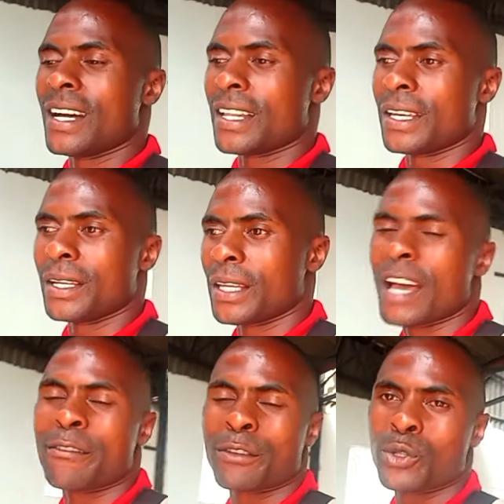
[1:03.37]
the
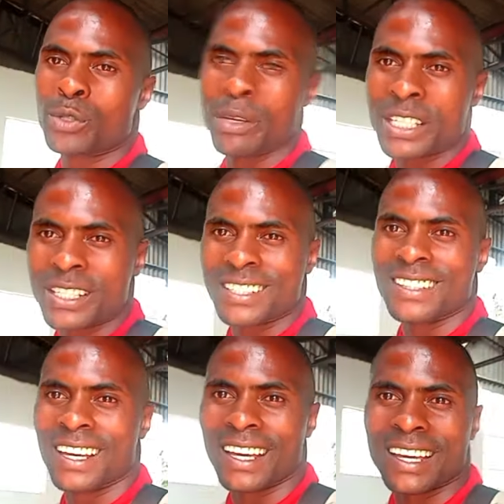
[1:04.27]
heavy duty machine
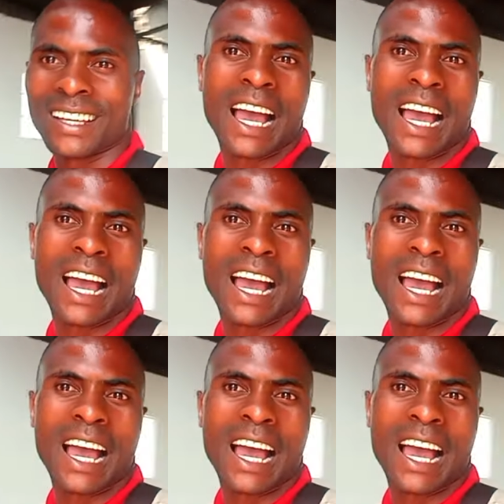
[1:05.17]
there.